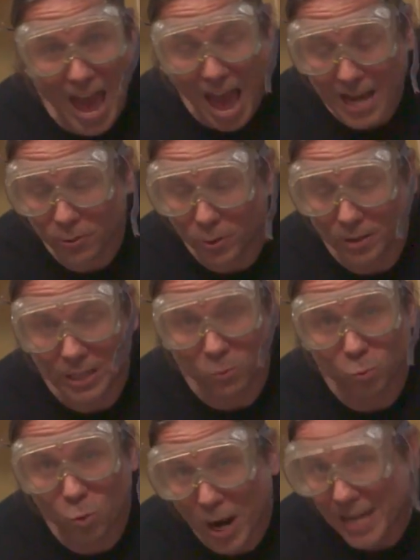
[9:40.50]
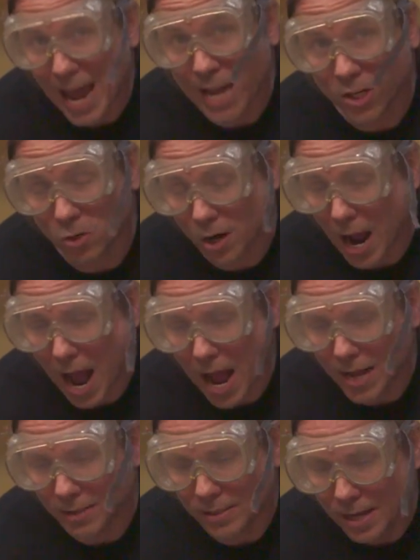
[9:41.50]
accurately right at your
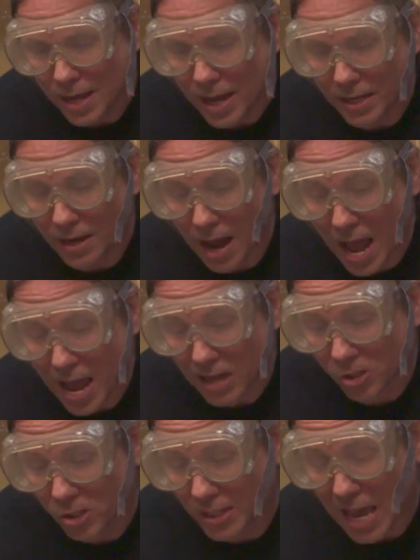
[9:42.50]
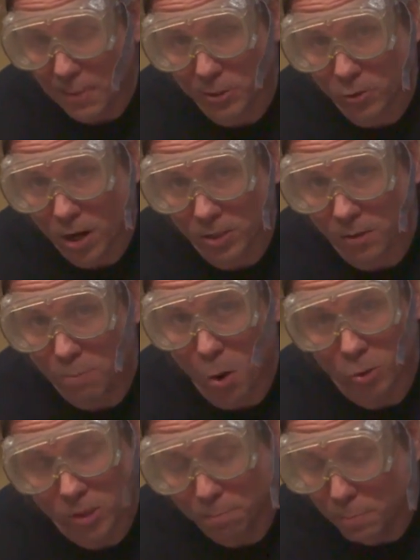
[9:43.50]
eyes. And I actually came across a
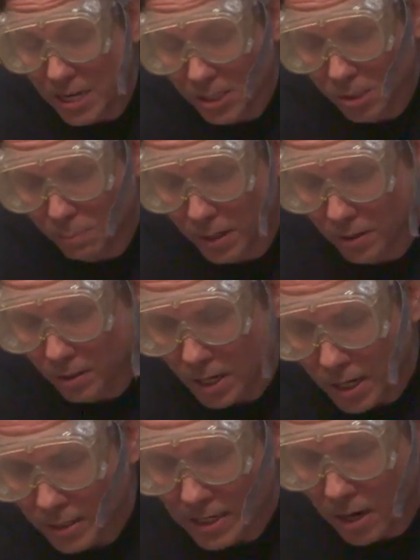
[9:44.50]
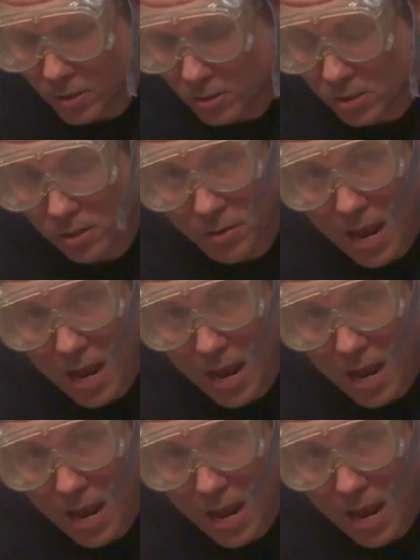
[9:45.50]
Mozambique spitter down in South